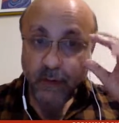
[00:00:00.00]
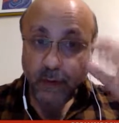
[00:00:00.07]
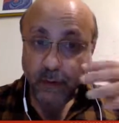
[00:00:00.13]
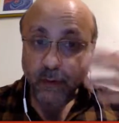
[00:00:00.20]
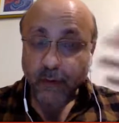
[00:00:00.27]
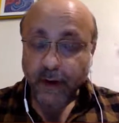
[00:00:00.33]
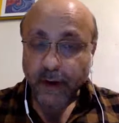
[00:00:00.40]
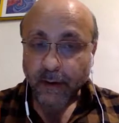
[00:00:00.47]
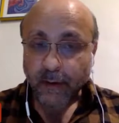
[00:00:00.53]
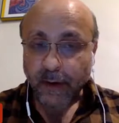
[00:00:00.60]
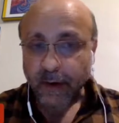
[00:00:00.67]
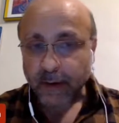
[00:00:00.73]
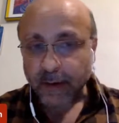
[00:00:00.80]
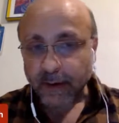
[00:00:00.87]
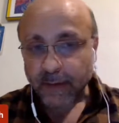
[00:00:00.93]
do very
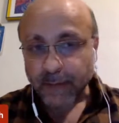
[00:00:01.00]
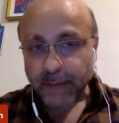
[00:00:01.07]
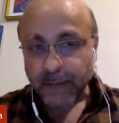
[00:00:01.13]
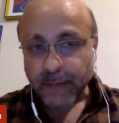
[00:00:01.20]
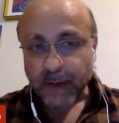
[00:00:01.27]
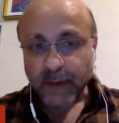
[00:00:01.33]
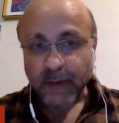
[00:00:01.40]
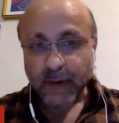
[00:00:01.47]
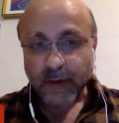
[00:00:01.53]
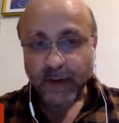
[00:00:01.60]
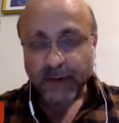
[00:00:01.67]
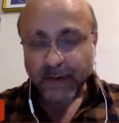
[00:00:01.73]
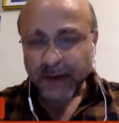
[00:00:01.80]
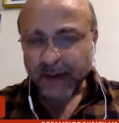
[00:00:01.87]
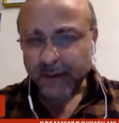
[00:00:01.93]
well. If your
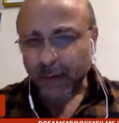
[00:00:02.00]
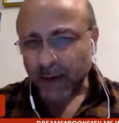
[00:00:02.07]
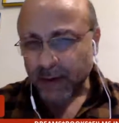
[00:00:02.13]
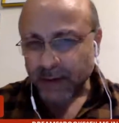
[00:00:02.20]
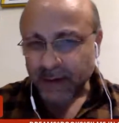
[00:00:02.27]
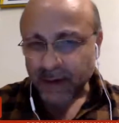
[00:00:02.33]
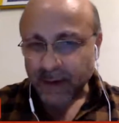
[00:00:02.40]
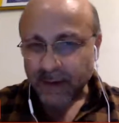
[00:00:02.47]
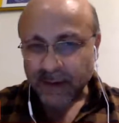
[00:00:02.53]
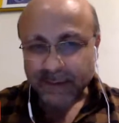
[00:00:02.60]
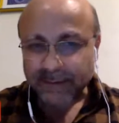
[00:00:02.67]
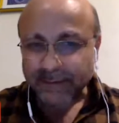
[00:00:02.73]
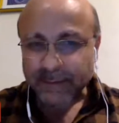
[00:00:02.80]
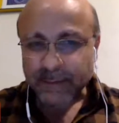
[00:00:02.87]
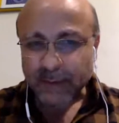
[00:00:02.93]
reference points
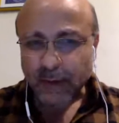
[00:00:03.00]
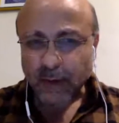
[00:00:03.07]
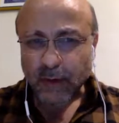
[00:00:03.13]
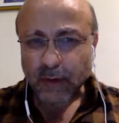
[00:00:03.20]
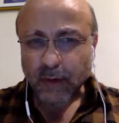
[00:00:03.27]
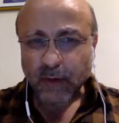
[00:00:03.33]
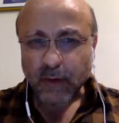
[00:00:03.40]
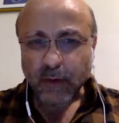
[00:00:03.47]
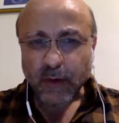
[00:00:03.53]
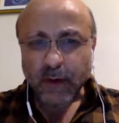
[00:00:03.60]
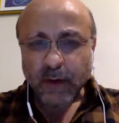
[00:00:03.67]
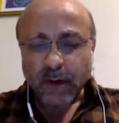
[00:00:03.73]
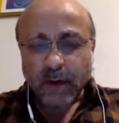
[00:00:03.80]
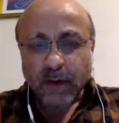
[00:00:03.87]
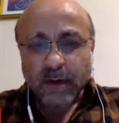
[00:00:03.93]
are,
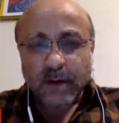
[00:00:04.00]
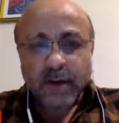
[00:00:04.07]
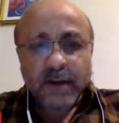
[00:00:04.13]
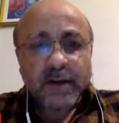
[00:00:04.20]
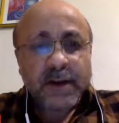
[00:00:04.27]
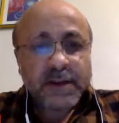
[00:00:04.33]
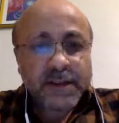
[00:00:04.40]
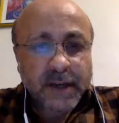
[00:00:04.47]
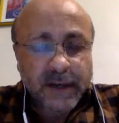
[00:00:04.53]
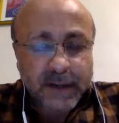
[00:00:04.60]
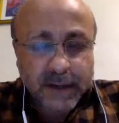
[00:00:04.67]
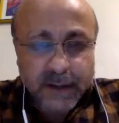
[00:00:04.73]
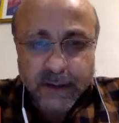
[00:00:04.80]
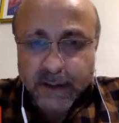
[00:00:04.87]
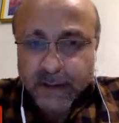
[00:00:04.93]
the
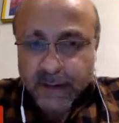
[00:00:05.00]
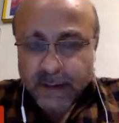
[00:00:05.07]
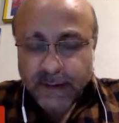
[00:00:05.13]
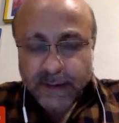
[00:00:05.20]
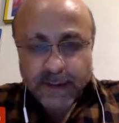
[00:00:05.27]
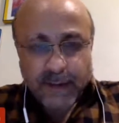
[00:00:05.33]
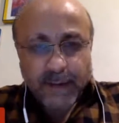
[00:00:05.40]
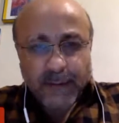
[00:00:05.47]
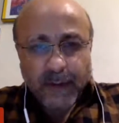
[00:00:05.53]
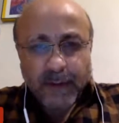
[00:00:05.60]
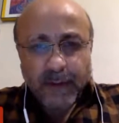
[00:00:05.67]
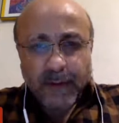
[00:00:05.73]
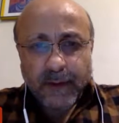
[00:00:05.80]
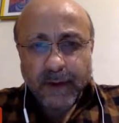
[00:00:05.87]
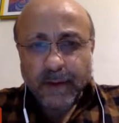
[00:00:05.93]
rejected
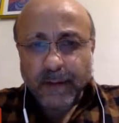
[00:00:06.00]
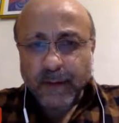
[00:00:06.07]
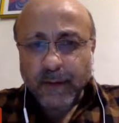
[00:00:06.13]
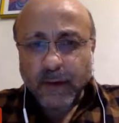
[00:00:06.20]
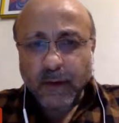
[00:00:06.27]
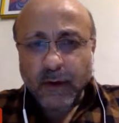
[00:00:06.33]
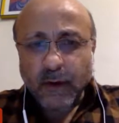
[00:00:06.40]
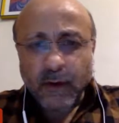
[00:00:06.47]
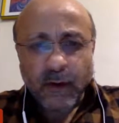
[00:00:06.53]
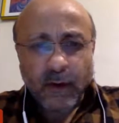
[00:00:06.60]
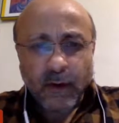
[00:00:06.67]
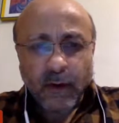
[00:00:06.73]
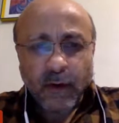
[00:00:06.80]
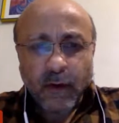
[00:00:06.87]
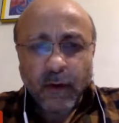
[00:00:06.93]
films,
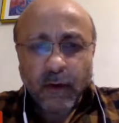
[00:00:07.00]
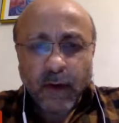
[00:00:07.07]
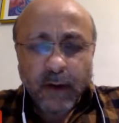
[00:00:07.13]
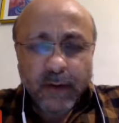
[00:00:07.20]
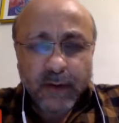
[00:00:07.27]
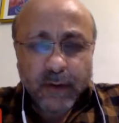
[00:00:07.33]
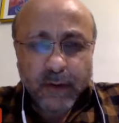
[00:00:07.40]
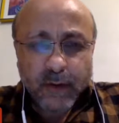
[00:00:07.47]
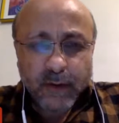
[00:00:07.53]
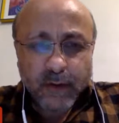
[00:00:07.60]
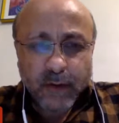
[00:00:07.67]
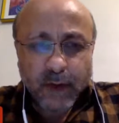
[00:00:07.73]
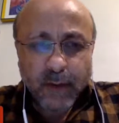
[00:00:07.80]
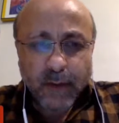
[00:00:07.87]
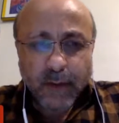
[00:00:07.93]
or you are one of those
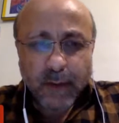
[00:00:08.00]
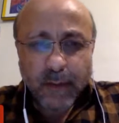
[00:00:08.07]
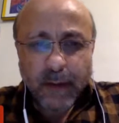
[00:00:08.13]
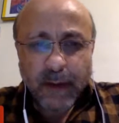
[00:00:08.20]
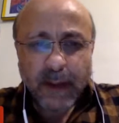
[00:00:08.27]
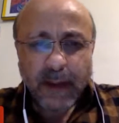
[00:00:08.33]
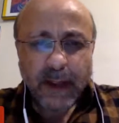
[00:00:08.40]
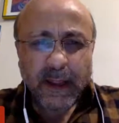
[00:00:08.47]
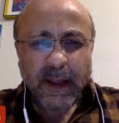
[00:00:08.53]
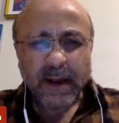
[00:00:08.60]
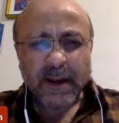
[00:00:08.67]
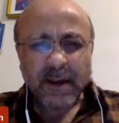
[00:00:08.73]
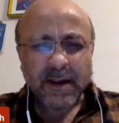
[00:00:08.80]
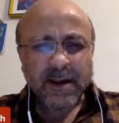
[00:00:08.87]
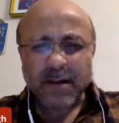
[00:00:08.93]
who keep complaining
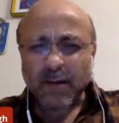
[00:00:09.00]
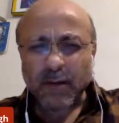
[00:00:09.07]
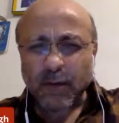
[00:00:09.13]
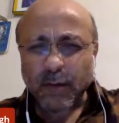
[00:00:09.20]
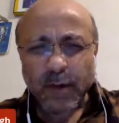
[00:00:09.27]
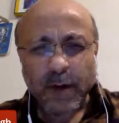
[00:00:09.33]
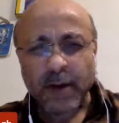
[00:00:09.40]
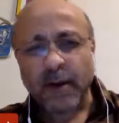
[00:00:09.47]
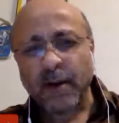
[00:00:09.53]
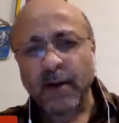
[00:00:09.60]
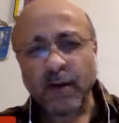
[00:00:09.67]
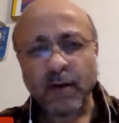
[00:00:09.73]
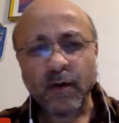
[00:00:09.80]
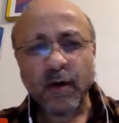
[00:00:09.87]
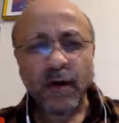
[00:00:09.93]
that no, but
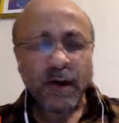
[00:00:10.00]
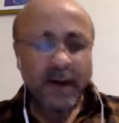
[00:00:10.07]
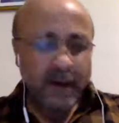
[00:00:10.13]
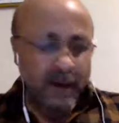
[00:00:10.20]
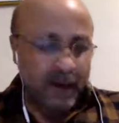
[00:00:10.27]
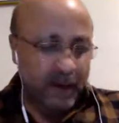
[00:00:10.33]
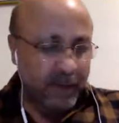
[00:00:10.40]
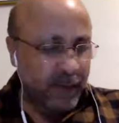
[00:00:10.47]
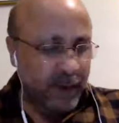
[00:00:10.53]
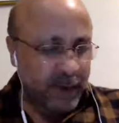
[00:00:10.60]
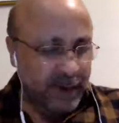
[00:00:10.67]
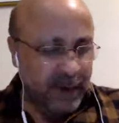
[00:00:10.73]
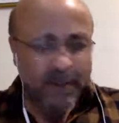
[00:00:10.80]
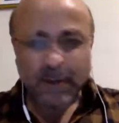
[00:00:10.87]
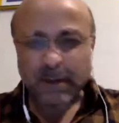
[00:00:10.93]

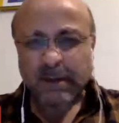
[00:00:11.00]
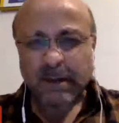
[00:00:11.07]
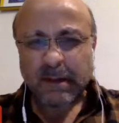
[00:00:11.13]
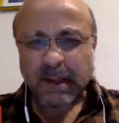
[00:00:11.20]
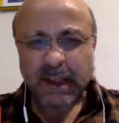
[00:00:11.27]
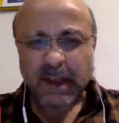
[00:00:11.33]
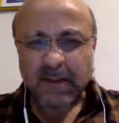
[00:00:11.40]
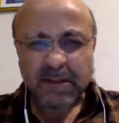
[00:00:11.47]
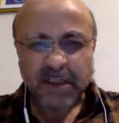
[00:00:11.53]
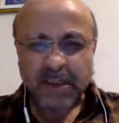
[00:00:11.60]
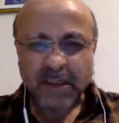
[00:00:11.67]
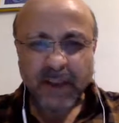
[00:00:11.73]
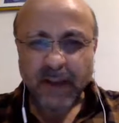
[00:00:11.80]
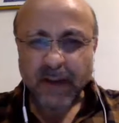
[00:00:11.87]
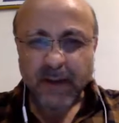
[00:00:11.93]
Netflix, Amazon, they have
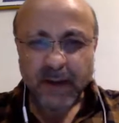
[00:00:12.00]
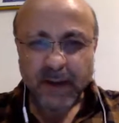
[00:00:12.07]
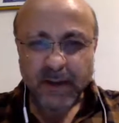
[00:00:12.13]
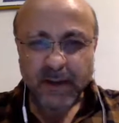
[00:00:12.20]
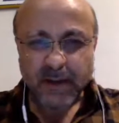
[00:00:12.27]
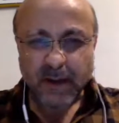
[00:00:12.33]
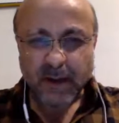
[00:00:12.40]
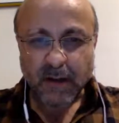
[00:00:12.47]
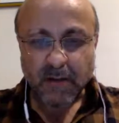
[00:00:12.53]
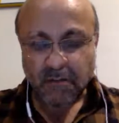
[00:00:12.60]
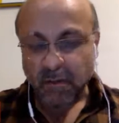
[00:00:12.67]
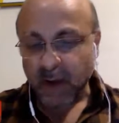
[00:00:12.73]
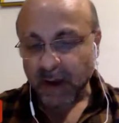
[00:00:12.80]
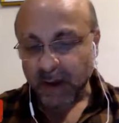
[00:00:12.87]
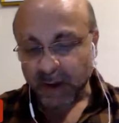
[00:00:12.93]
such average stuff,
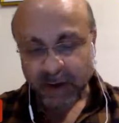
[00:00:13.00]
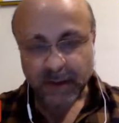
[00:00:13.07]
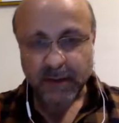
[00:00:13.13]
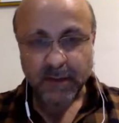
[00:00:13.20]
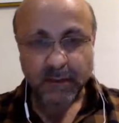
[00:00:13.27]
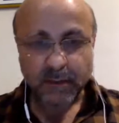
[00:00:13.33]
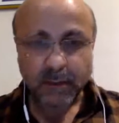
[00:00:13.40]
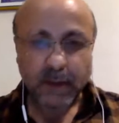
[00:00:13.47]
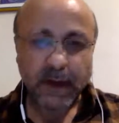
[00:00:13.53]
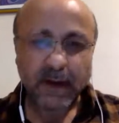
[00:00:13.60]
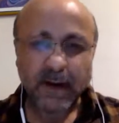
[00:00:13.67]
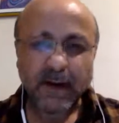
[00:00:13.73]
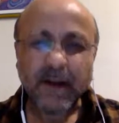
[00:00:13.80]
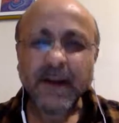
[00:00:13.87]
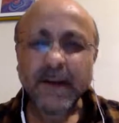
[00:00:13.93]
mine is
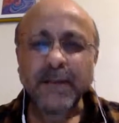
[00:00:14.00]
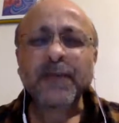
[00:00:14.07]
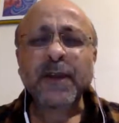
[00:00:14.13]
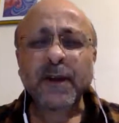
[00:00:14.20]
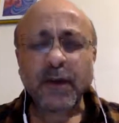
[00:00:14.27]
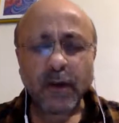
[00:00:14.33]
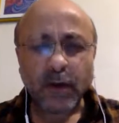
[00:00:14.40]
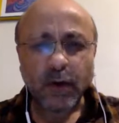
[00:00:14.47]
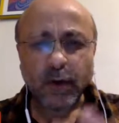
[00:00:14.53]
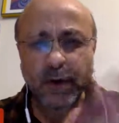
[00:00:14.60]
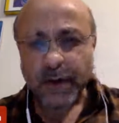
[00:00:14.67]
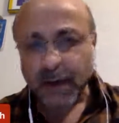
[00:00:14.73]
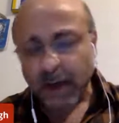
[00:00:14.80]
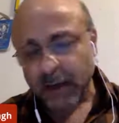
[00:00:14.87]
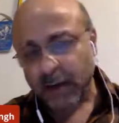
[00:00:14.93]
better. Don't